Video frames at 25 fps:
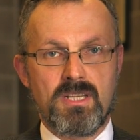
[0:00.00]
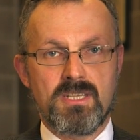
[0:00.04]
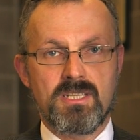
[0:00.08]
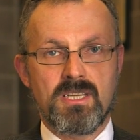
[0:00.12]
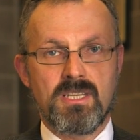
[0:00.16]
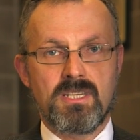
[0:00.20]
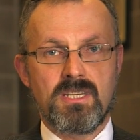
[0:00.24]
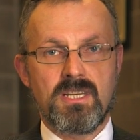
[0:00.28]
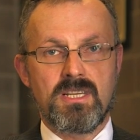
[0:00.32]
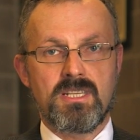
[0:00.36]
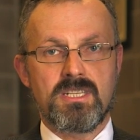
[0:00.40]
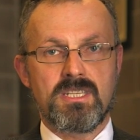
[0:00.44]
is
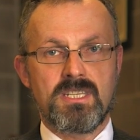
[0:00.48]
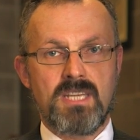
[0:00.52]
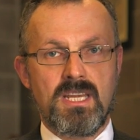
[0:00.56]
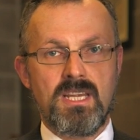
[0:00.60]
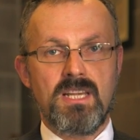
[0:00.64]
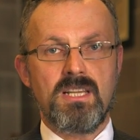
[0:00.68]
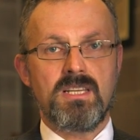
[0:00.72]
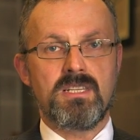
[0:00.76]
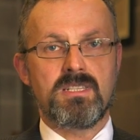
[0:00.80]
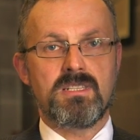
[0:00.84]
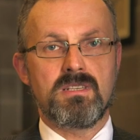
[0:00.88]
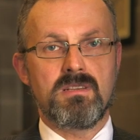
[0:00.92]
that it
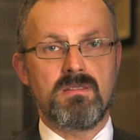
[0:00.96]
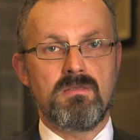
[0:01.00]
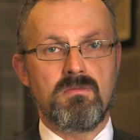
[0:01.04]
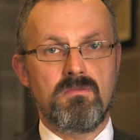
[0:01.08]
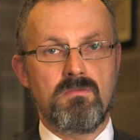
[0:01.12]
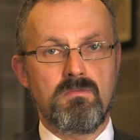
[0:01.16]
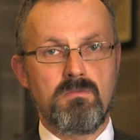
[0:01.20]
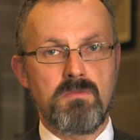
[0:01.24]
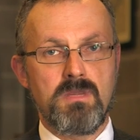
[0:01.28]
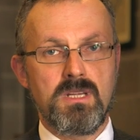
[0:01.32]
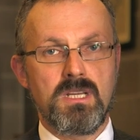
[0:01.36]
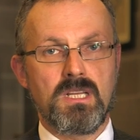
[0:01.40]
says
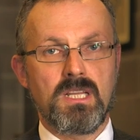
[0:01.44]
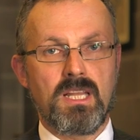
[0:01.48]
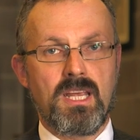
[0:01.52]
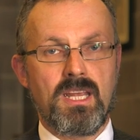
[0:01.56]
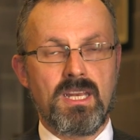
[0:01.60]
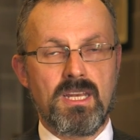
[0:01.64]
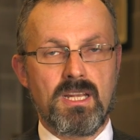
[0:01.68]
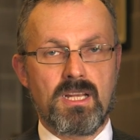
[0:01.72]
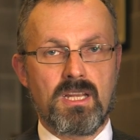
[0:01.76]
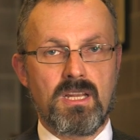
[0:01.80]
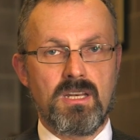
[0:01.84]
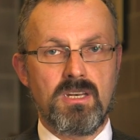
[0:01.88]
merely
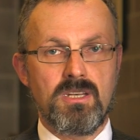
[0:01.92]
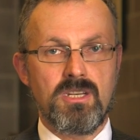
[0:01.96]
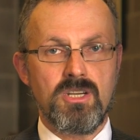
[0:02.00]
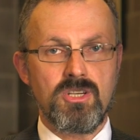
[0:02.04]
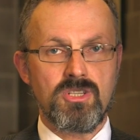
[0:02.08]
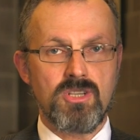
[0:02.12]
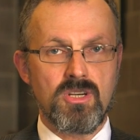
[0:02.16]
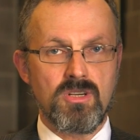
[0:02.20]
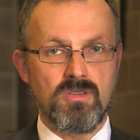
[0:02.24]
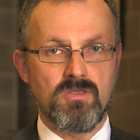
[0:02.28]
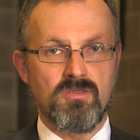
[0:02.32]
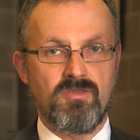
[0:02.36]
in a
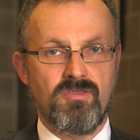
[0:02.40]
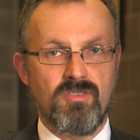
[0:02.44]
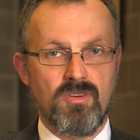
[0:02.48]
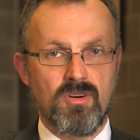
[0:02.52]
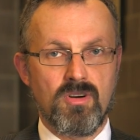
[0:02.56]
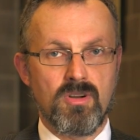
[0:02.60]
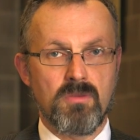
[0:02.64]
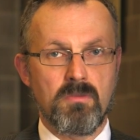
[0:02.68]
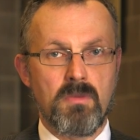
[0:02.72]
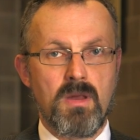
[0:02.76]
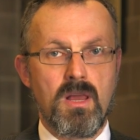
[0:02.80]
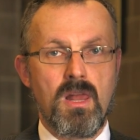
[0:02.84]
conditional
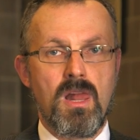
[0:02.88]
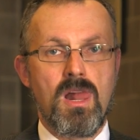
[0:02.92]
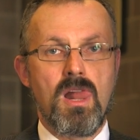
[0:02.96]
form,